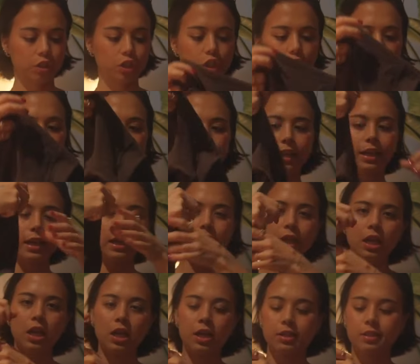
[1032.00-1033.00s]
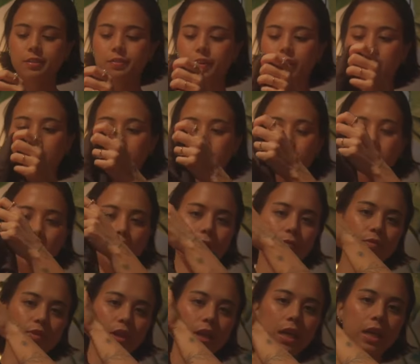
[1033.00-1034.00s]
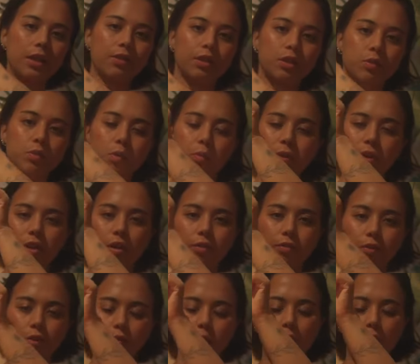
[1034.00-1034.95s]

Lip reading: jacket. It's very form-fitting. This will be good for